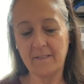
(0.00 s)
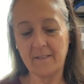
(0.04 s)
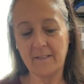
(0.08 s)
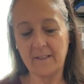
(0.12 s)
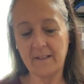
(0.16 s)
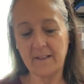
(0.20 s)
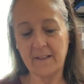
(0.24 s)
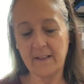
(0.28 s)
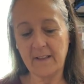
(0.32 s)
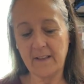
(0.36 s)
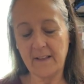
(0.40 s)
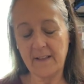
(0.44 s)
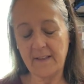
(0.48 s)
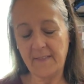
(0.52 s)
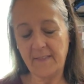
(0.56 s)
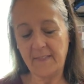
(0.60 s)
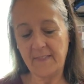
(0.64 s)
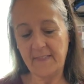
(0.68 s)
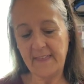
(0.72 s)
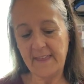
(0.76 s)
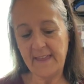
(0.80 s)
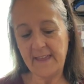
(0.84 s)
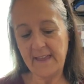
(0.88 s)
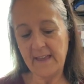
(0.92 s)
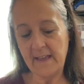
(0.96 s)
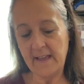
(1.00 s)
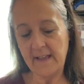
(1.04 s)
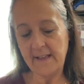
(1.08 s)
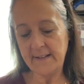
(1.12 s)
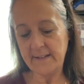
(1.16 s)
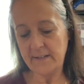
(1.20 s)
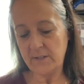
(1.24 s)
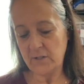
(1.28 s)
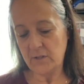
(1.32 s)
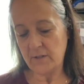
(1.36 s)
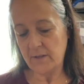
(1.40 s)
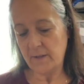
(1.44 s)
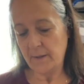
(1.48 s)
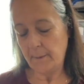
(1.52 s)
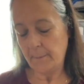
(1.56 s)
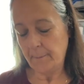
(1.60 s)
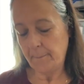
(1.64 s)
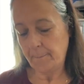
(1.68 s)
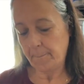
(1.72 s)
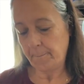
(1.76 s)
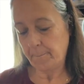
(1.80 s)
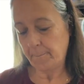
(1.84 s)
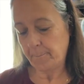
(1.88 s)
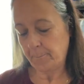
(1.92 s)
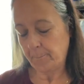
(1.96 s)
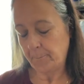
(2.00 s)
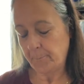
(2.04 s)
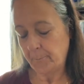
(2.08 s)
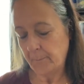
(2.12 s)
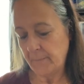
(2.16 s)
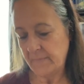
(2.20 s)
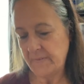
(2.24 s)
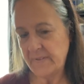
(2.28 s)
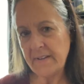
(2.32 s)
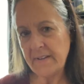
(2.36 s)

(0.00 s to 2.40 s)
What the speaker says: I got that. Did